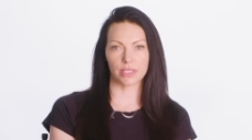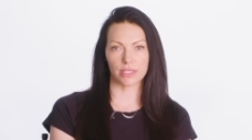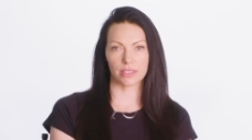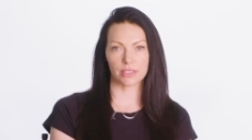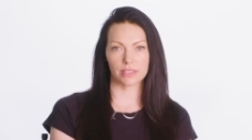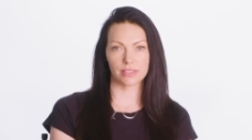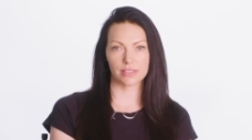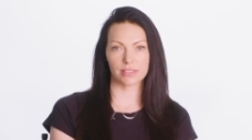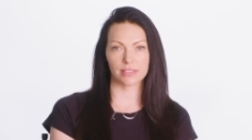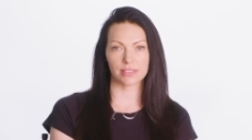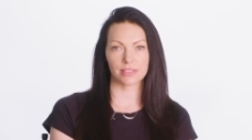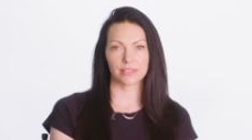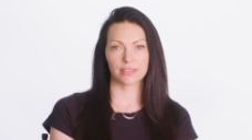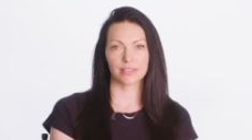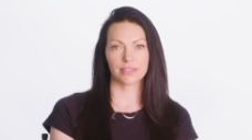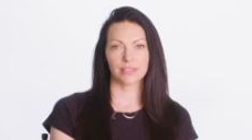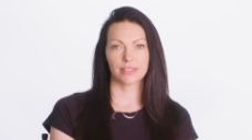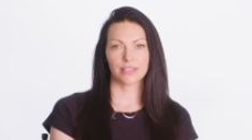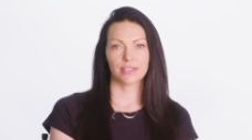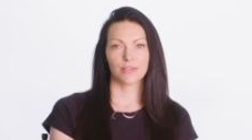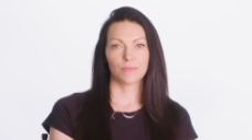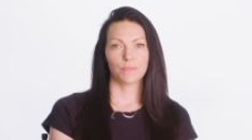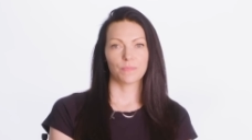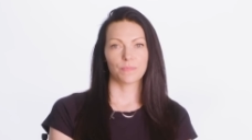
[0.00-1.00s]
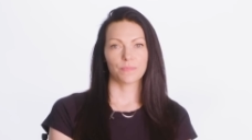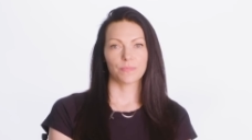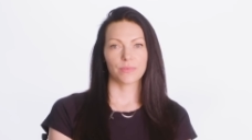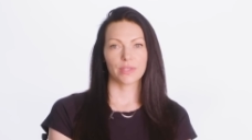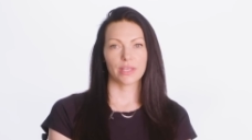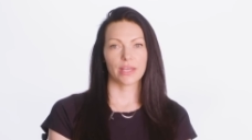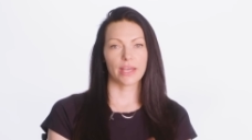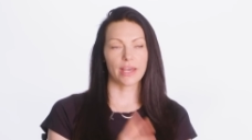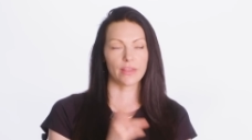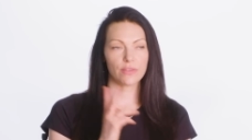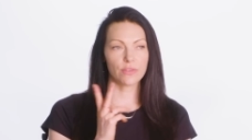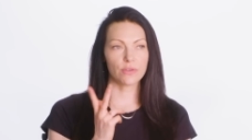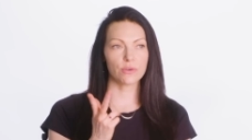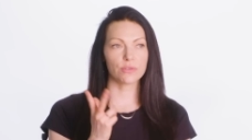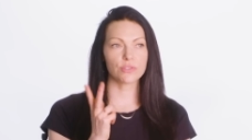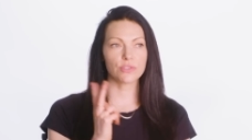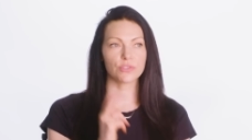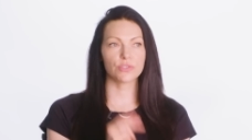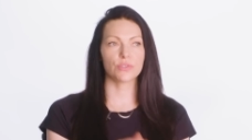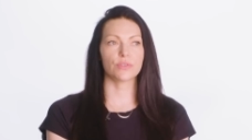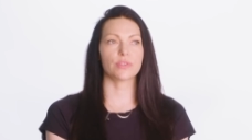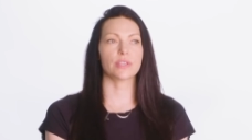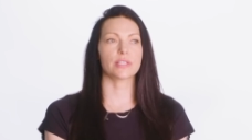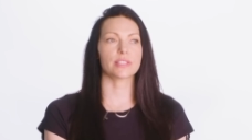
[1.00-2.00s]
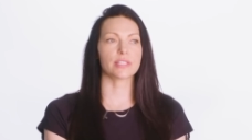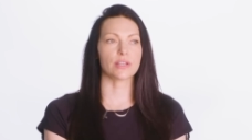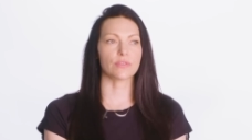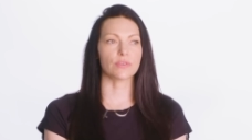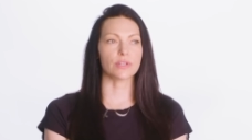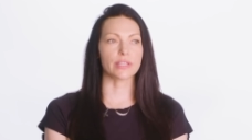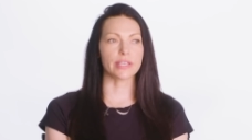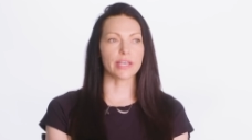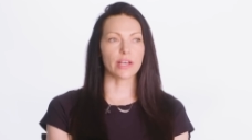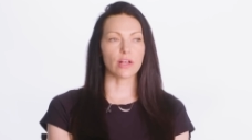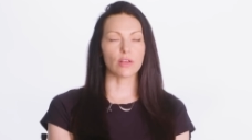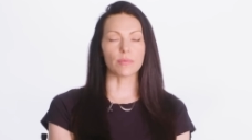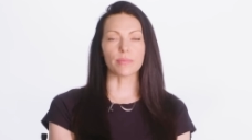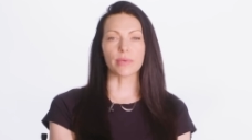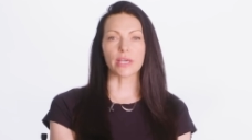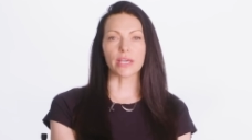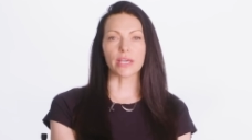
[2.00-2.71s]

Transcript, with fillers: this. And those are two things that really helped